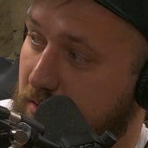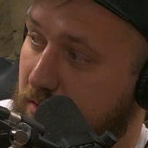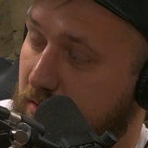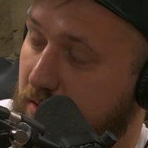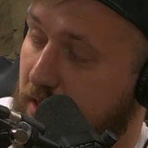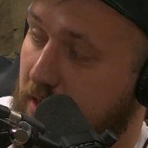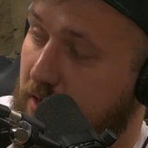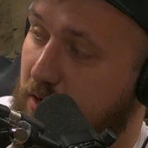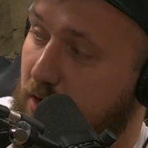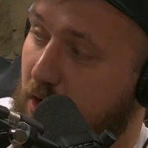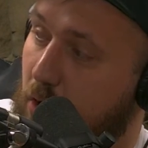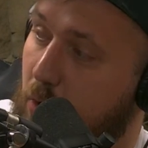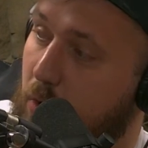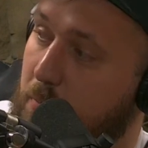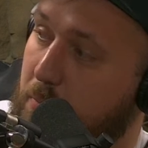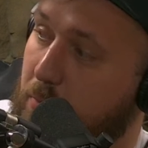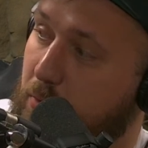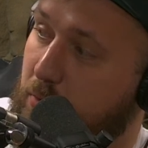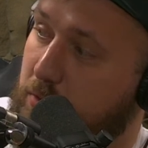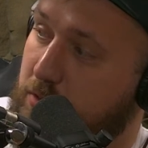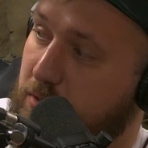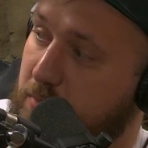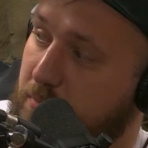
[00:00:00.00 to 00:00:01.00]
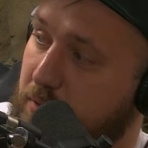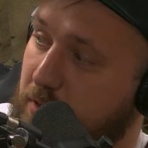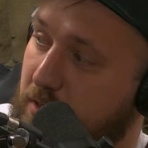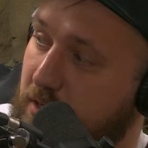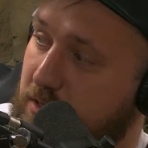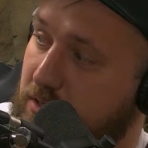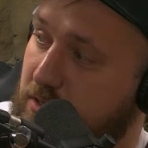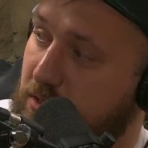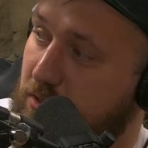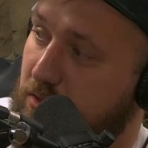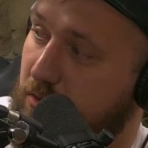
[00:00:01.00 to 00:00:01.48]
Like Noah pulls a
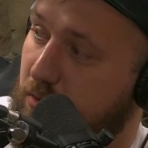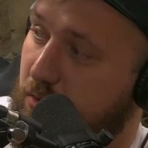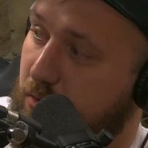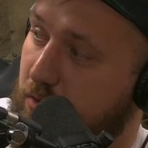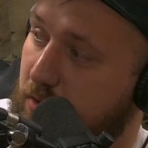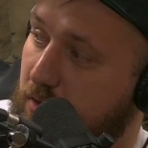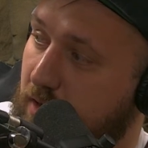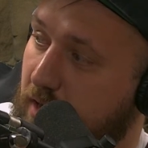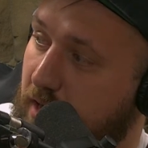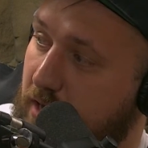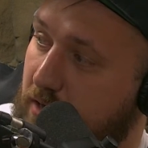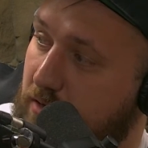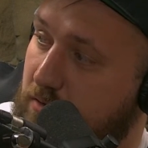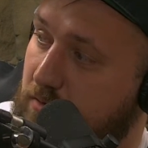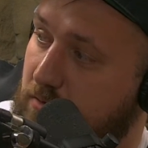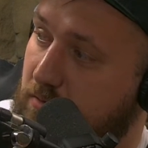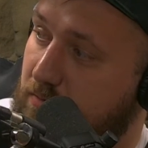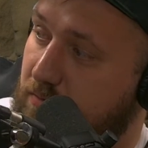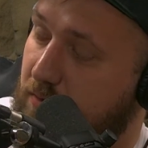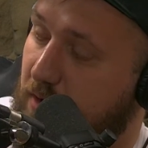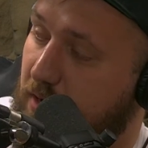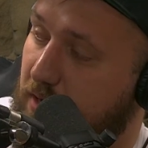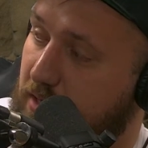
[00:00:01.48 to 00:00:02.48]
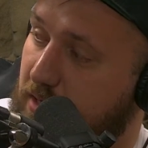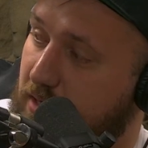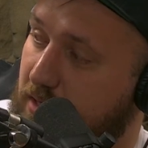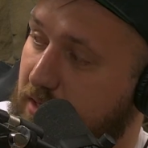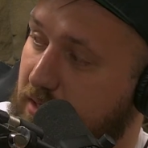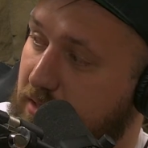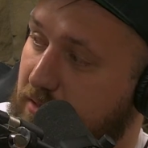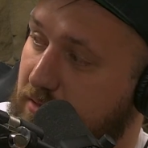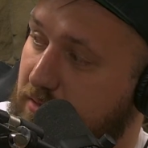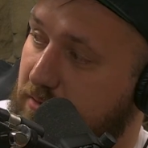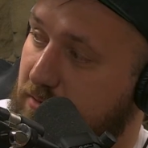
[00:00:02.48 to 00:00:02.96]
pistol, or like
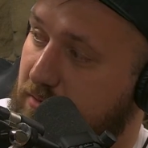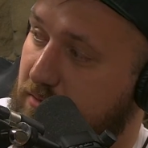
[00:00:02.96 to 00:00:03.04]
fucking.